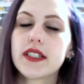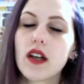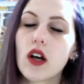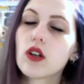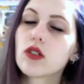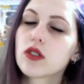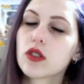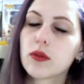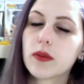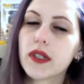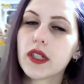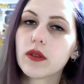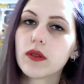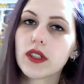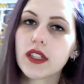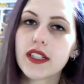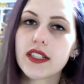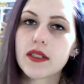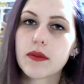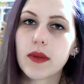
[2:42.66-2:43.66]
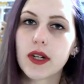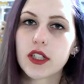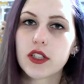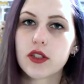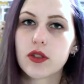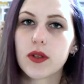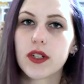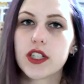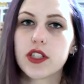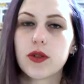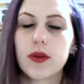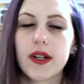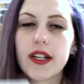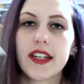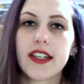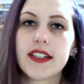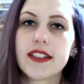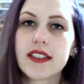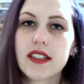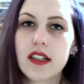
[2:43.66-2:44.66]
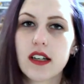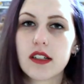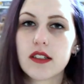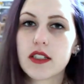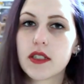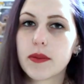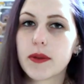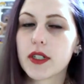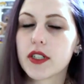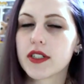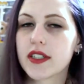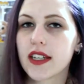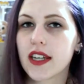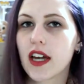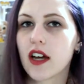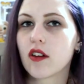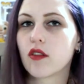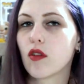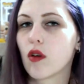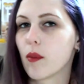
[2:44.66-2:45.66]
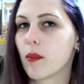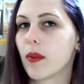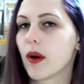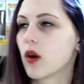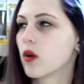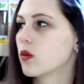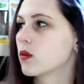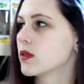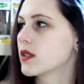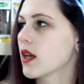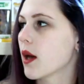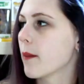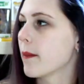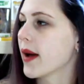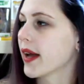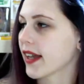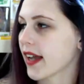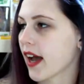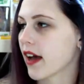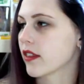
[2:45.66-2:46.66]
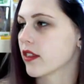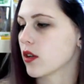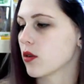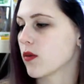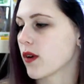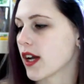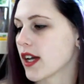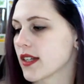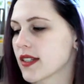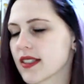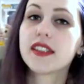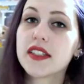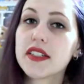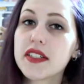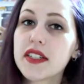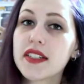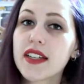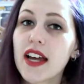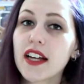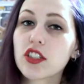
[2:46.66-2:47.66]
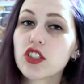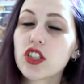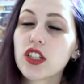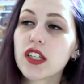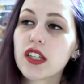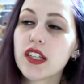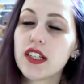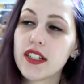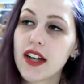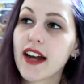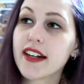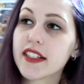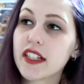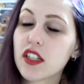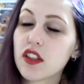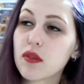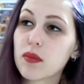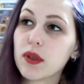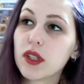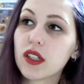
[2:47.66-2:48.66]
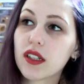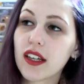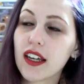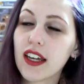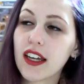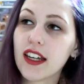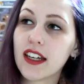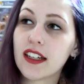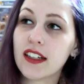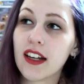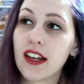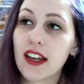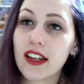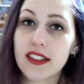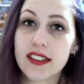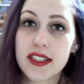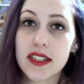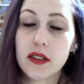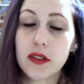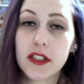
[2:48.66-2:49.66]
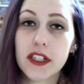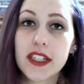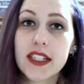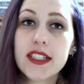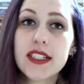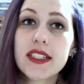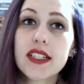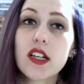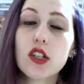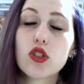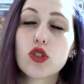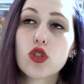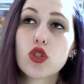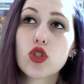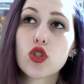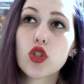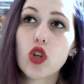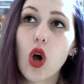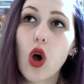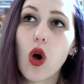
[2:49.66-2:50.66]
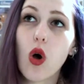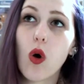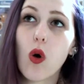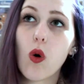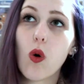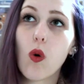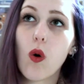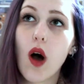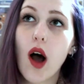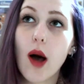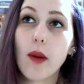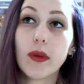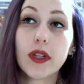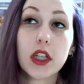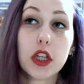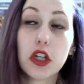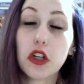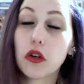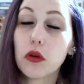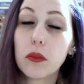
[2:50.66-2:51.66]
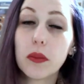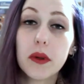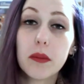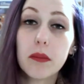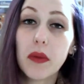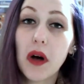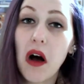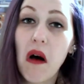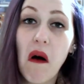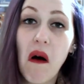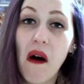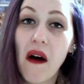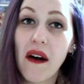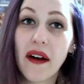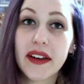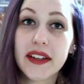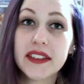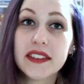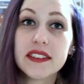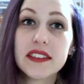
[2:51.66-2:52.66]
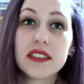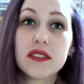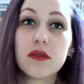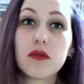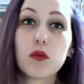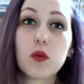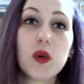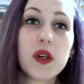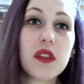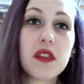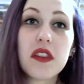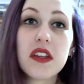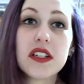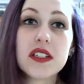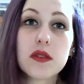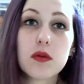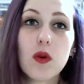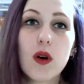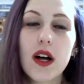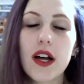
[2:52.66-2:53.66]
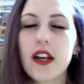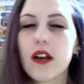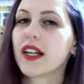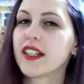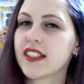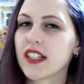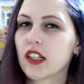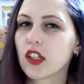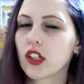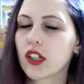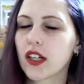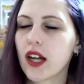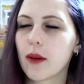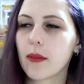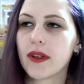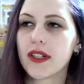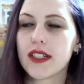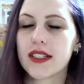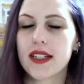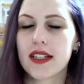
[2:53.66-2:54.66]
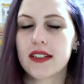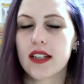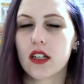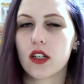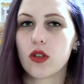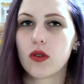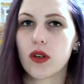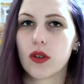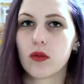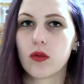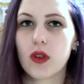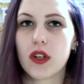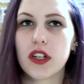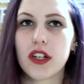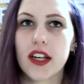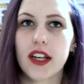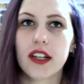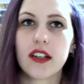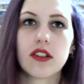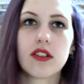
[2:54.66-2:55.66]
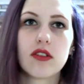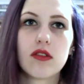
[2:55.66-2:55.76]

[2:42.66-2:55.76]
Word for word: also being released March 2020. It's A Conspiracy of Bones by Kathy Reichs. This is actually the 19th book in a series, so I'm a little bit behind with this one. I did look it up and it says that you can read it